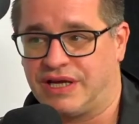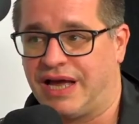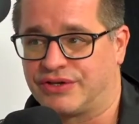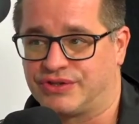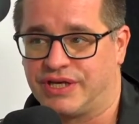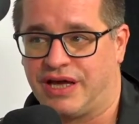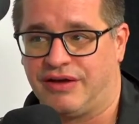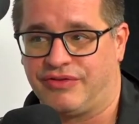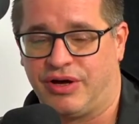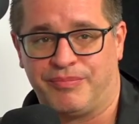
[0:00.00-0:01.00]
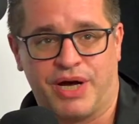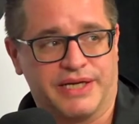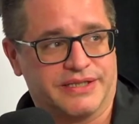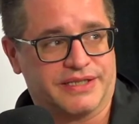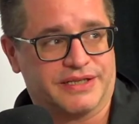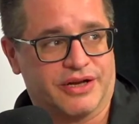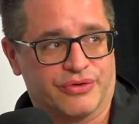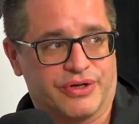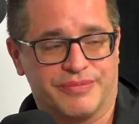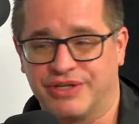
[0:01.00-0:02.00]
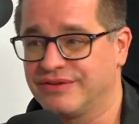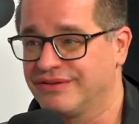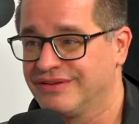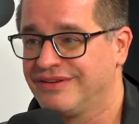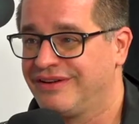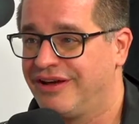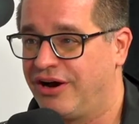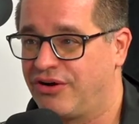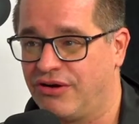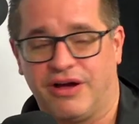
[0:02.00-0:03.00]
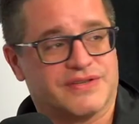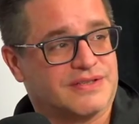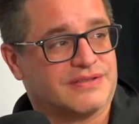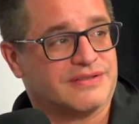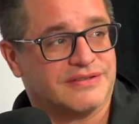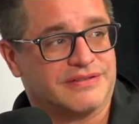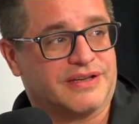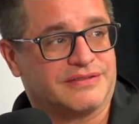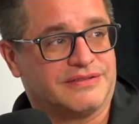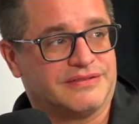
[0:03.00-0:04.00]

C actually have a binding agreement across.